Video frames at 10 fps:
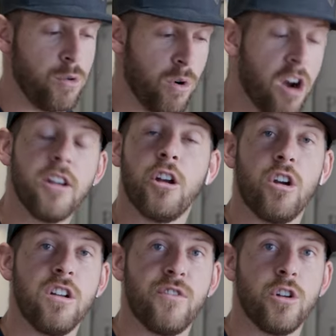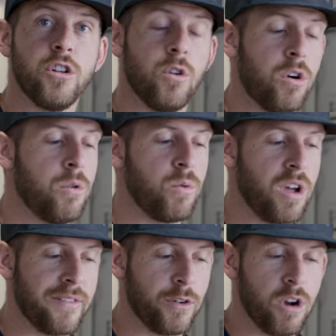you are in a hurry for your door, we
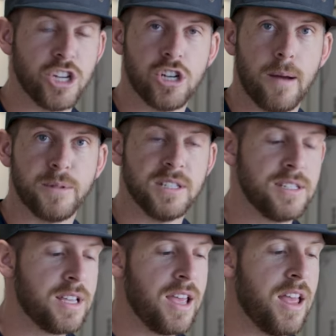offer rush options.